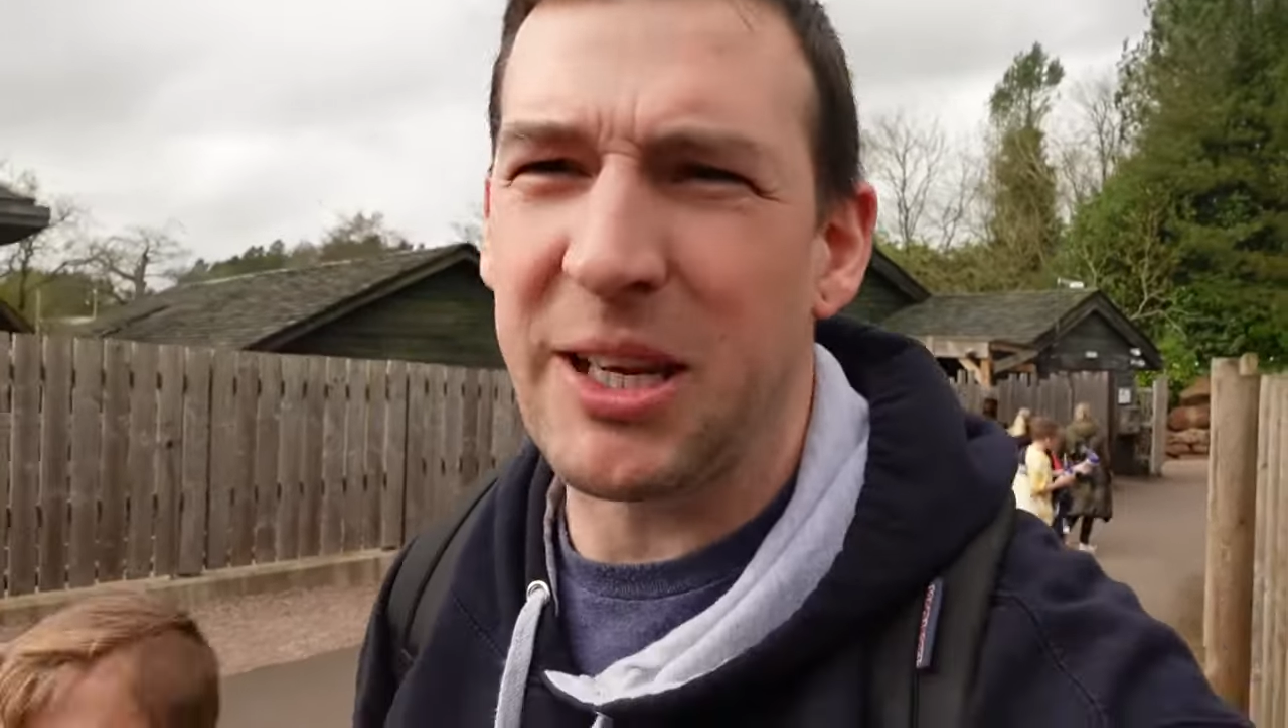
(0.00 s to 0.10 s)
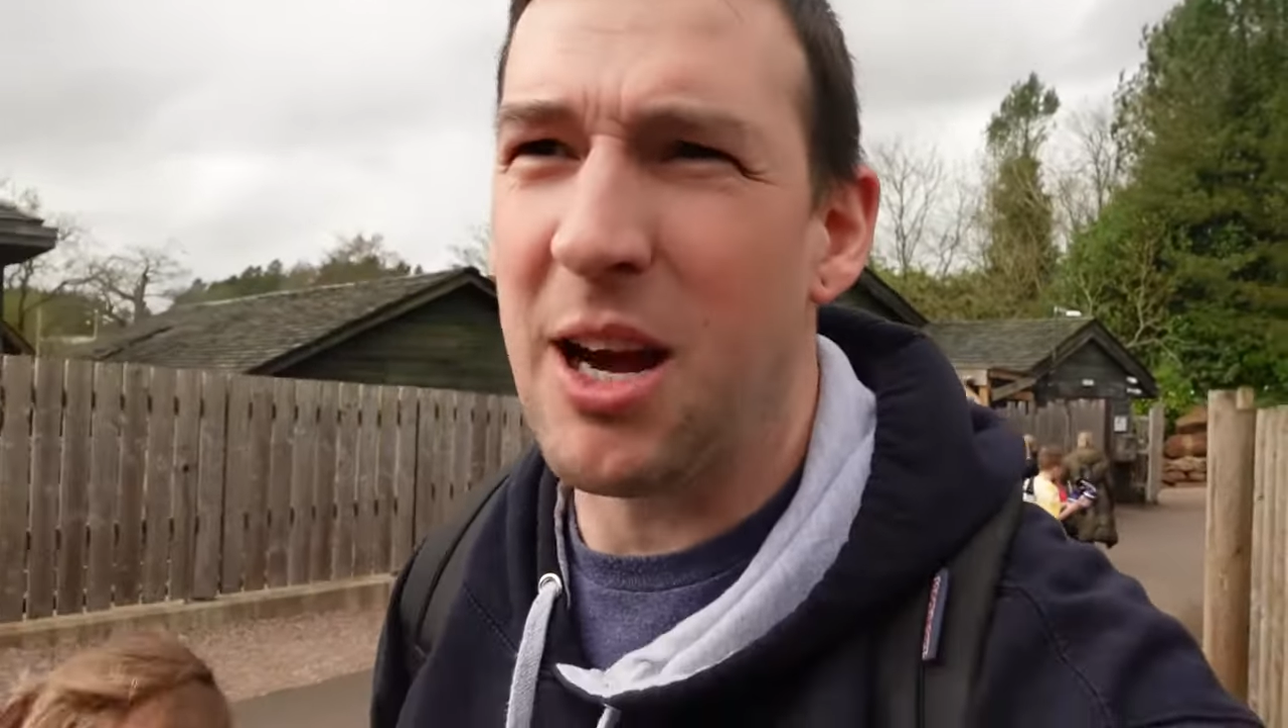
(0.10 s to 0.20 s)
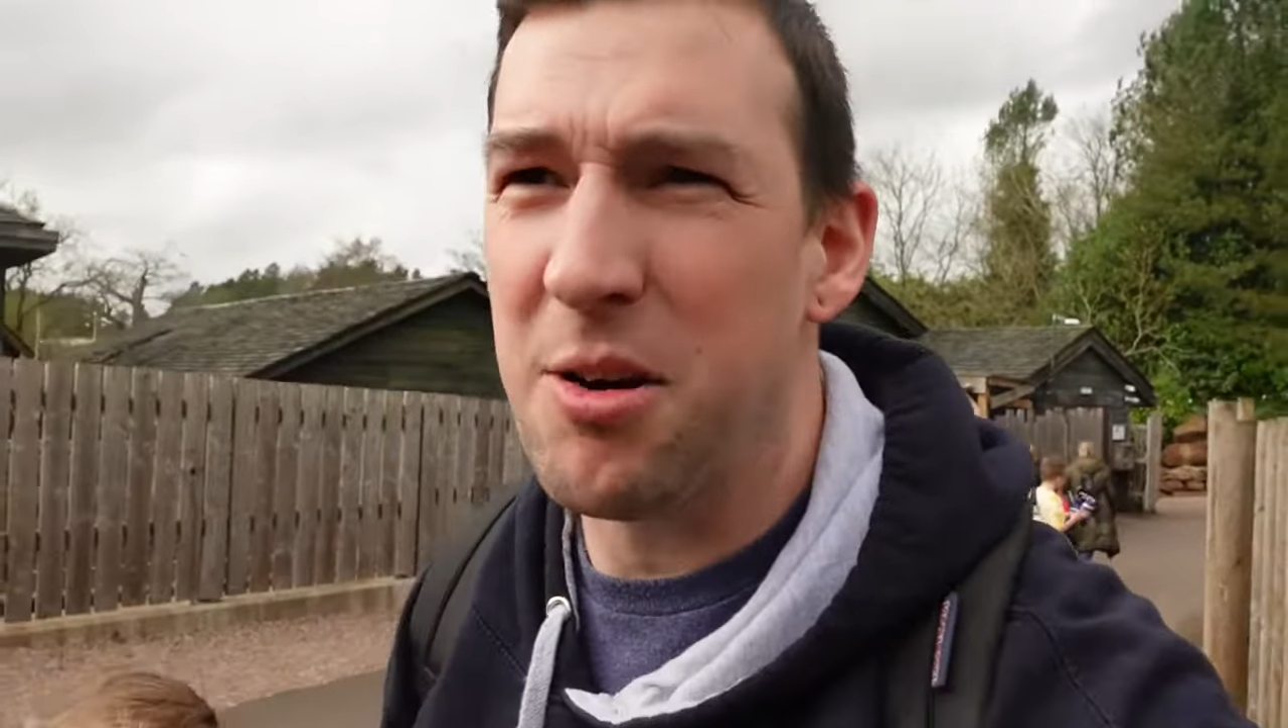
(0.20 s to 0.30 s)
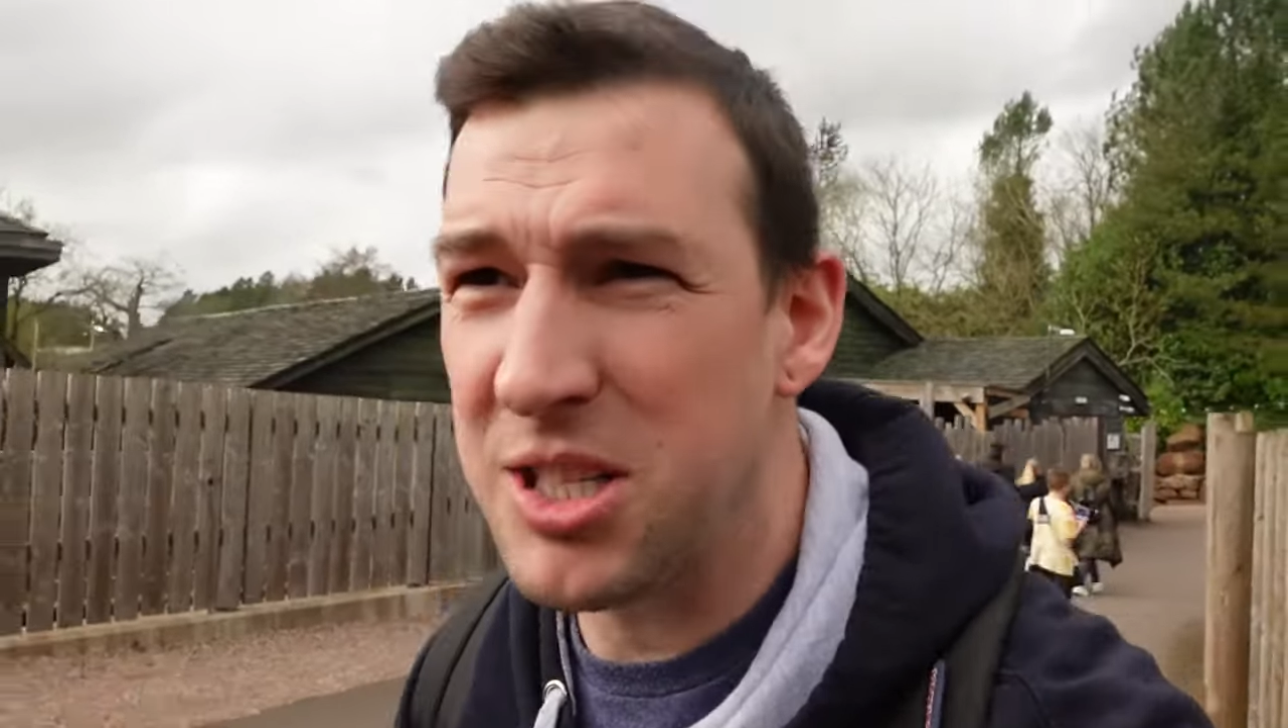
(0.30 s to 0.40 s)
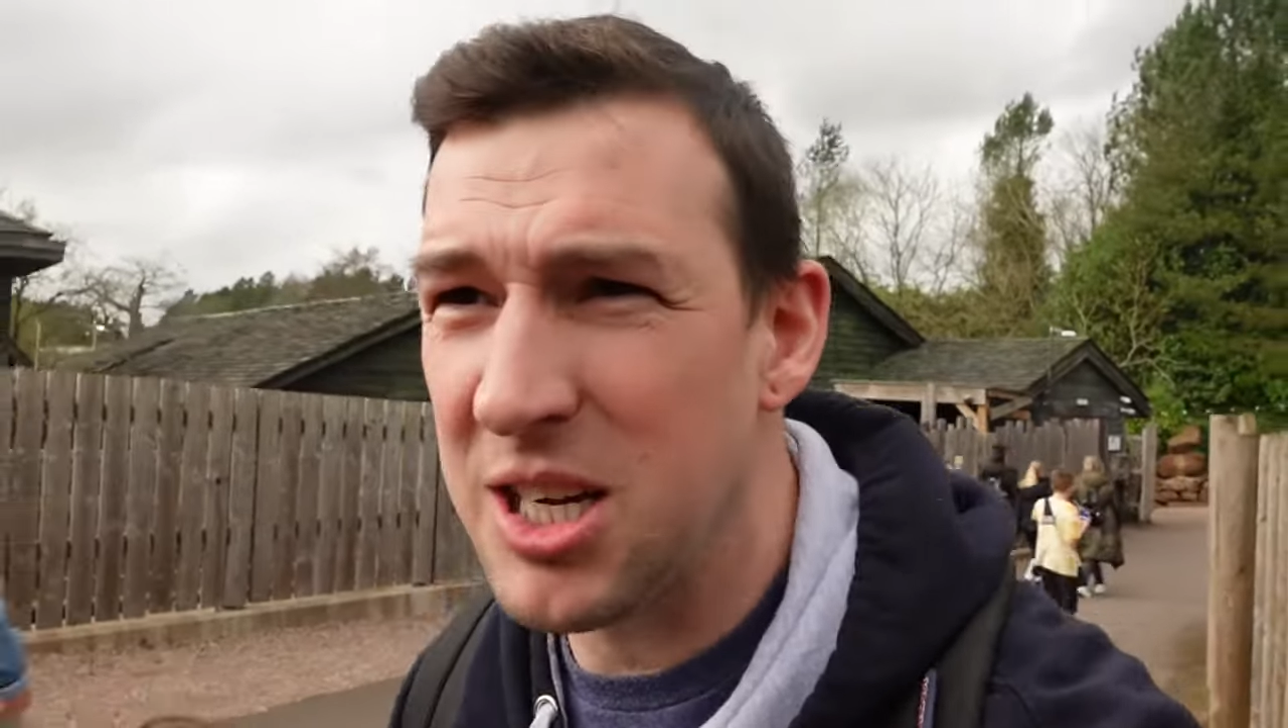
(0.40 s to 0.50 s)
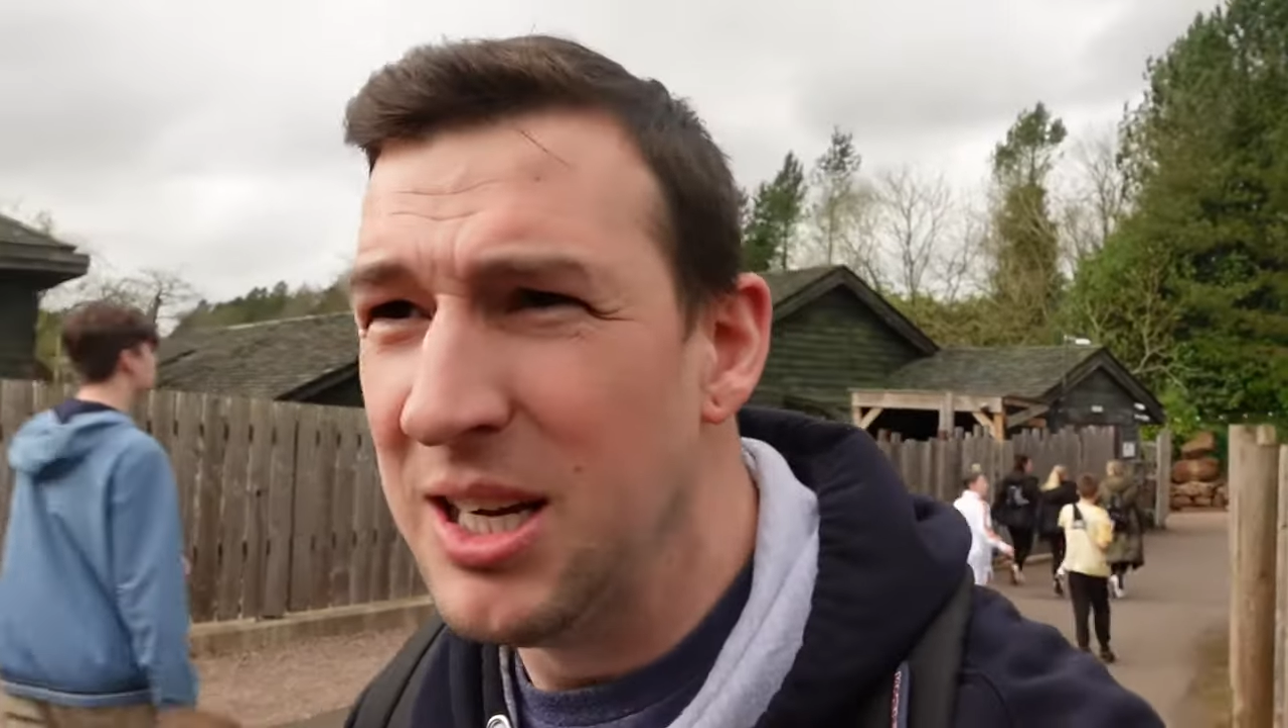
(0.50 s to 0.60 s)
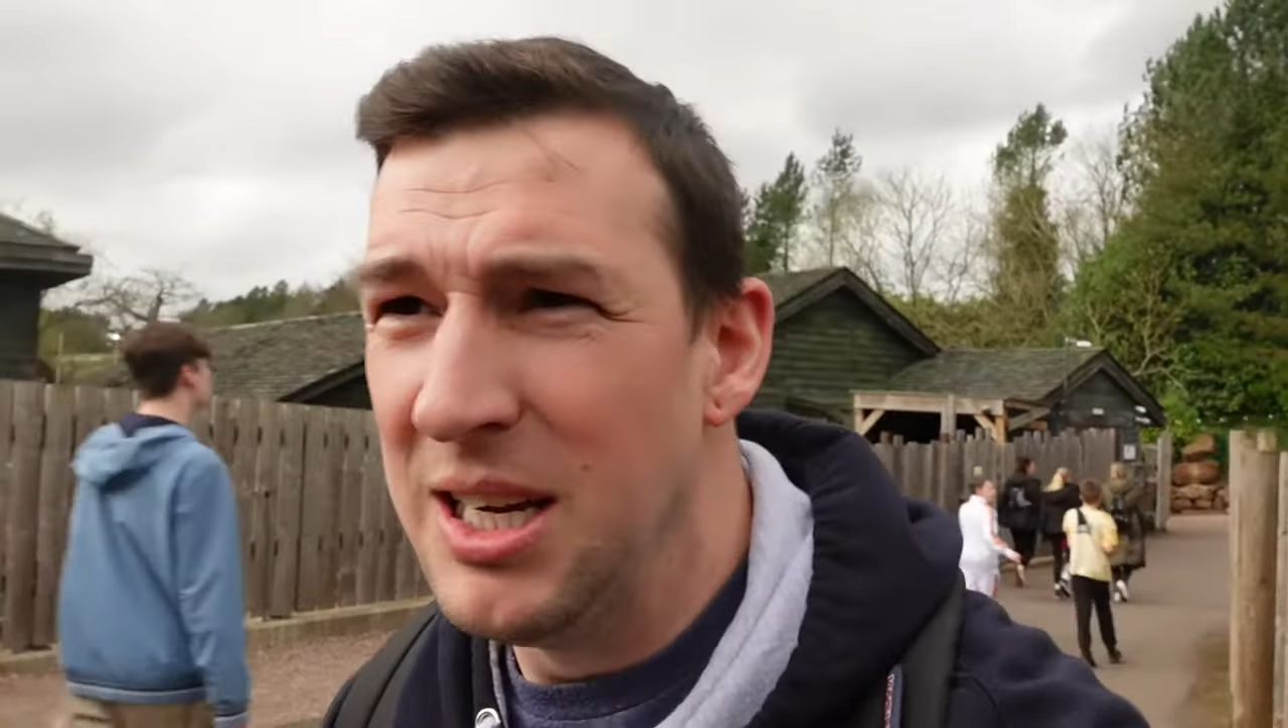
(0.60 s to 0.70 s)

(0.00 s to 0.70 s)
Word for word: coaster,